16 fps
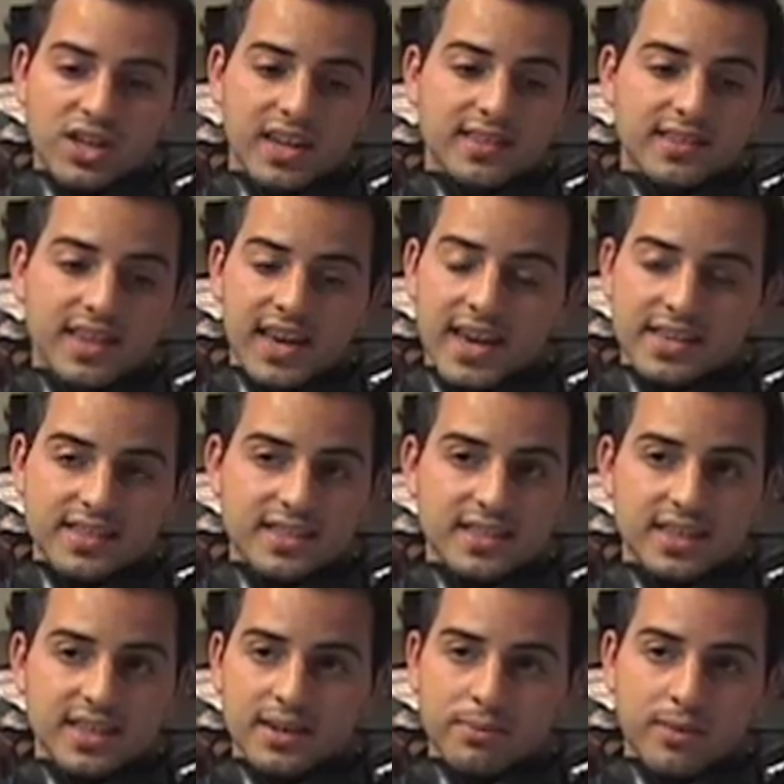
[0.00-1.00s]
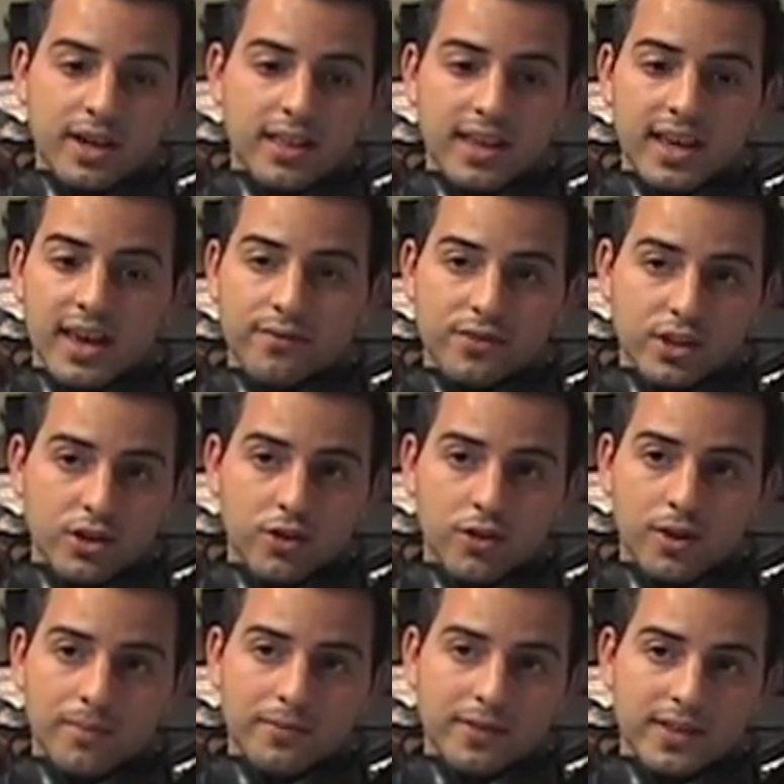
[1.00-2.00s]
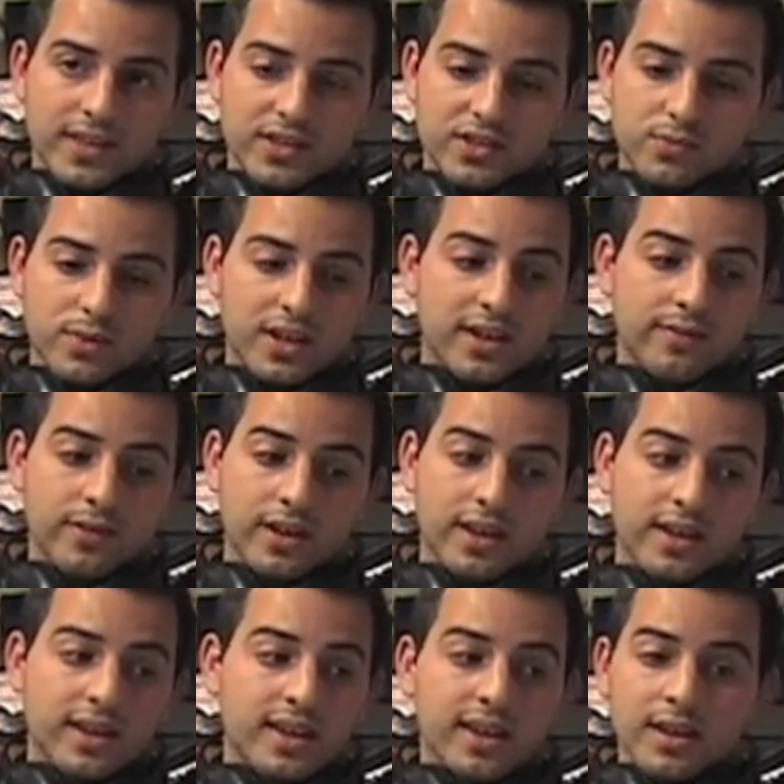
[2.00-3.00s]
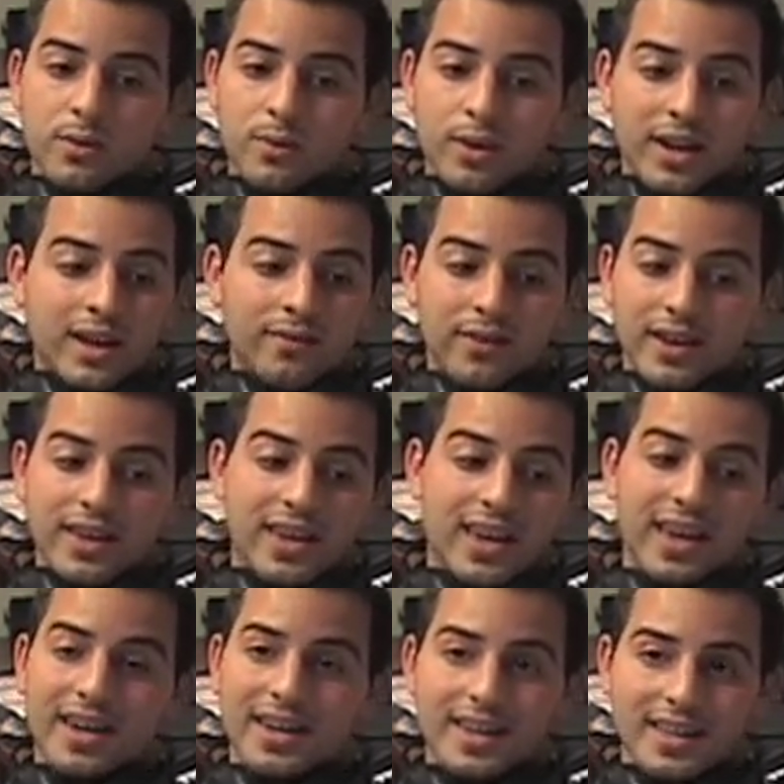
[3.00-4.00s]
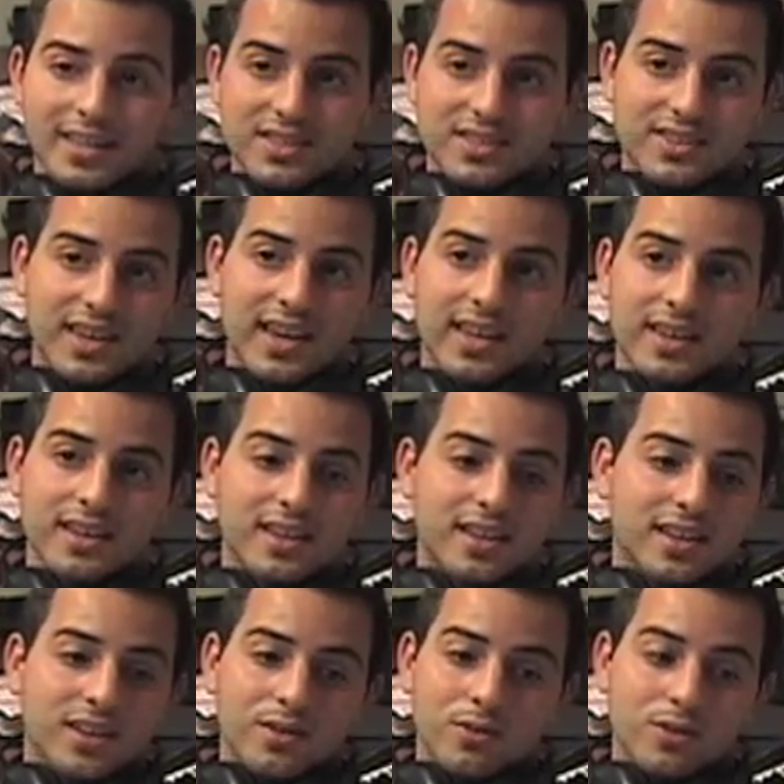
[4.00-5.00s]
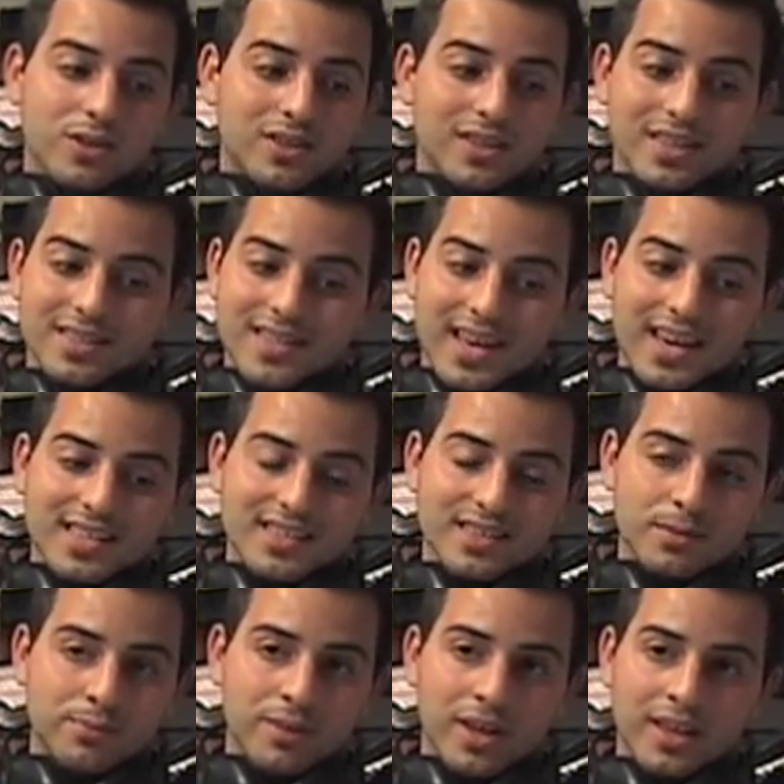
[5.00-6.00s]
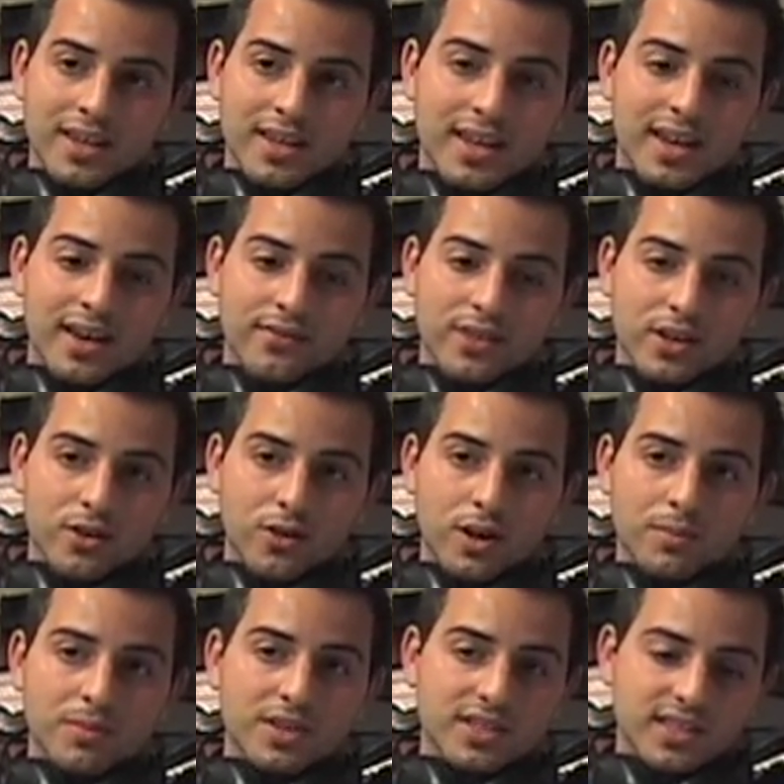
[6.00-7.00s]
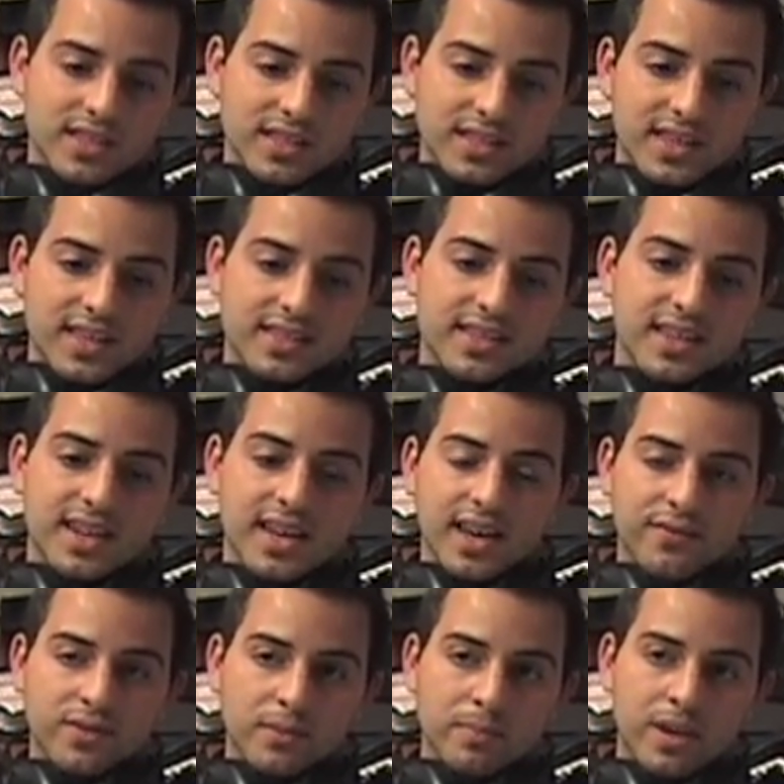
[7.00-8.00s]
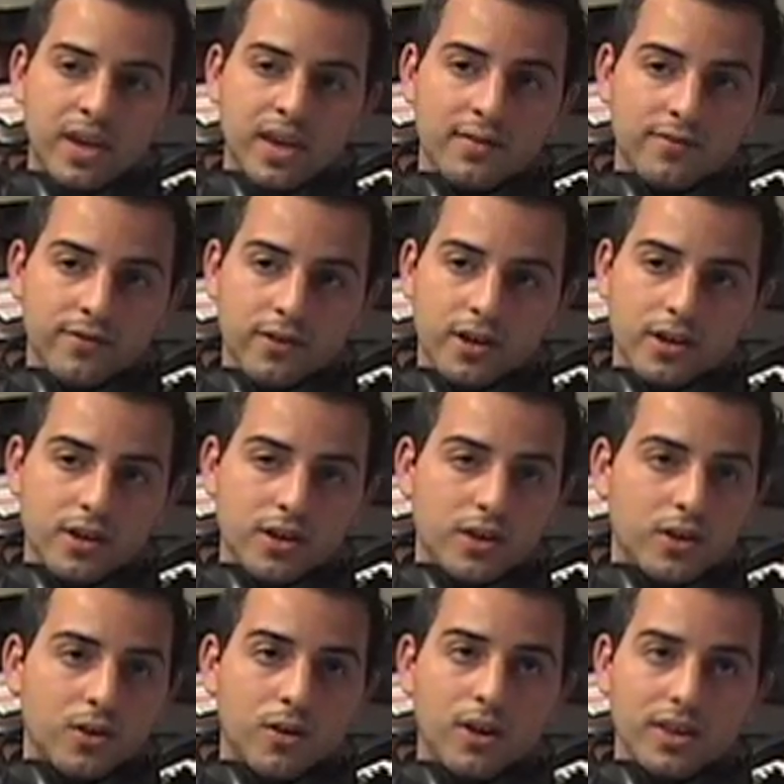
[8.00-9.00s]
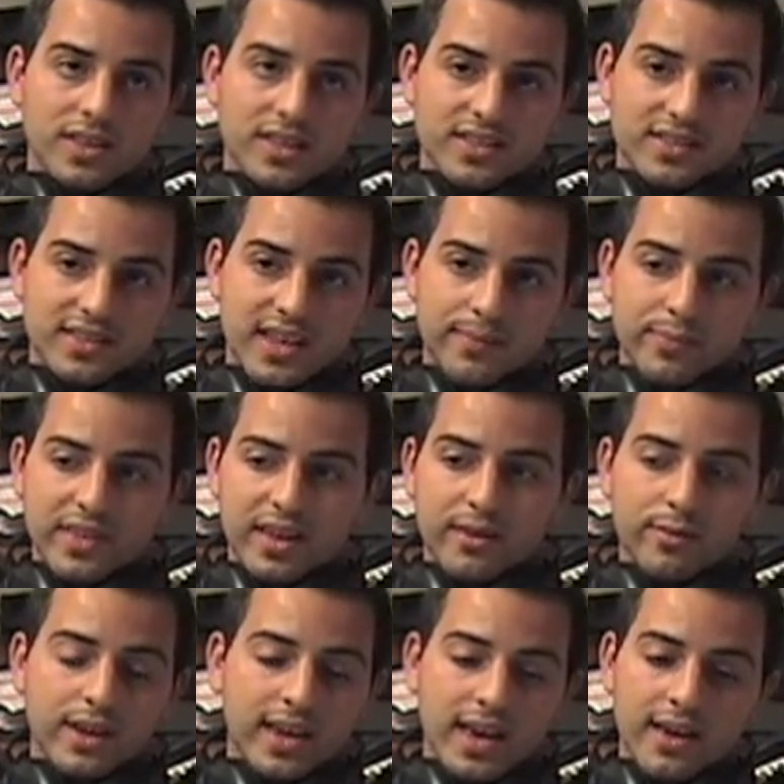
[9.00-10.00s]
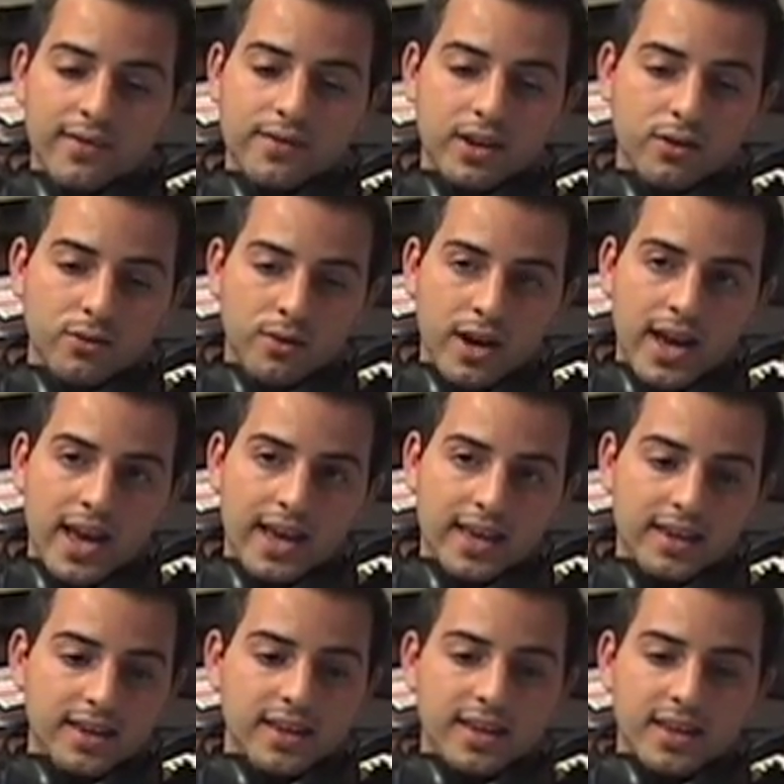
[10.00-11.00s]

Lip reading: Our taxes are going to probably have to go up for this, whatever candidate is saying. The taxes are probably going to have to go up because these kids are going to have to pay for all this debt that we have in Iraq.